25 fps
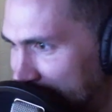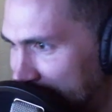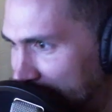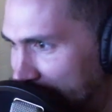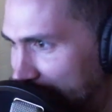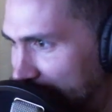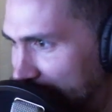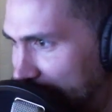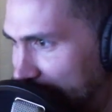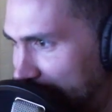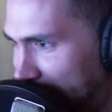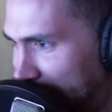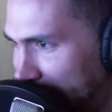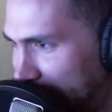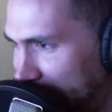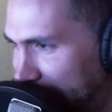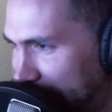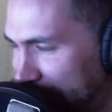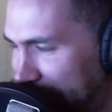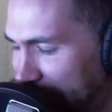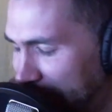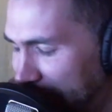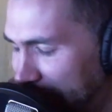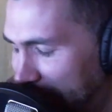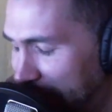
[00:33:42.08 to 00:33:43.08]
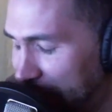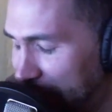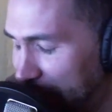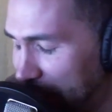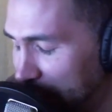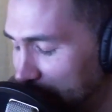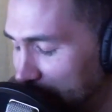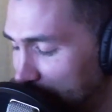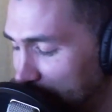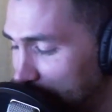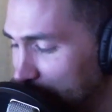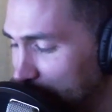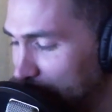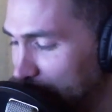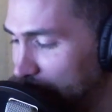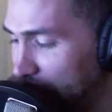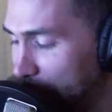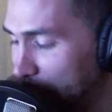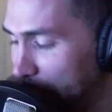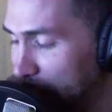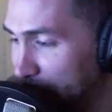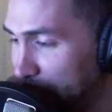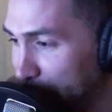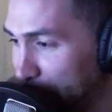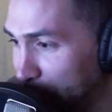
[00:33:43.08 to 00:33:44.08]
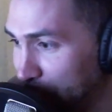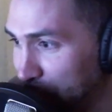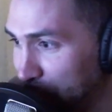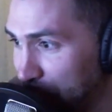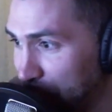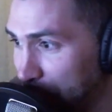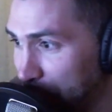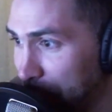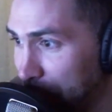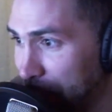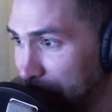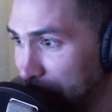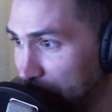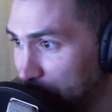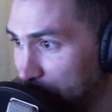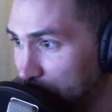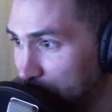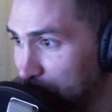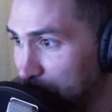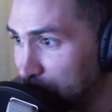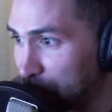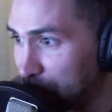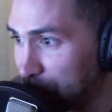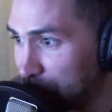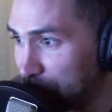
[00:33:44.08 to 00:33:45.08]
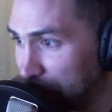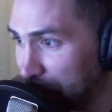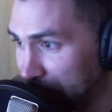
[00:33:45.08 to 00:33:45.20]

and for somebody who was